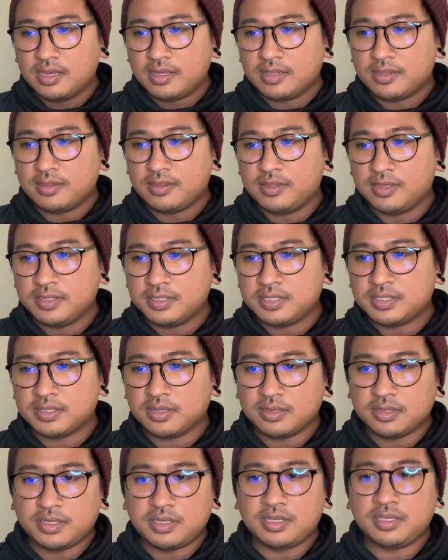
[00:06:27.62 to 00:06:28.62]
Thus, a
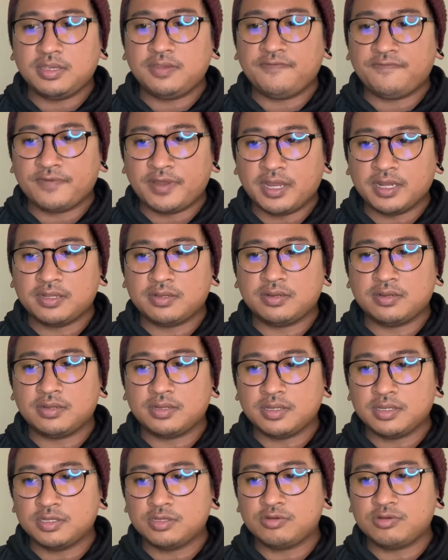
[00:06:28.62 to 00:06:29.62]
key factor
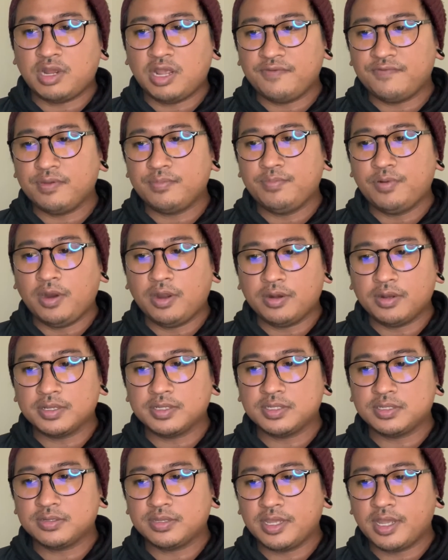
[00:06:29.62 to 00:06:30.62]
in driving products
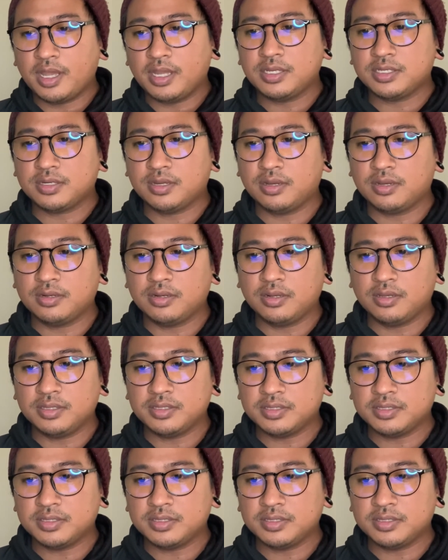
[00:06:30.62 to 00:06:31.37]
to catch on